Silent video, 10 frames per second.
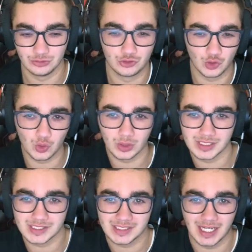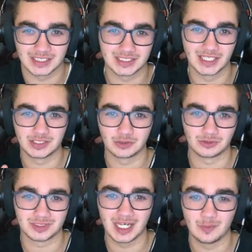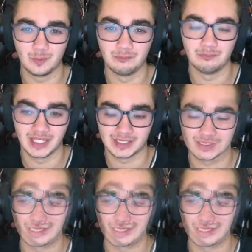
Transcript: duelist slash sentinel type mix.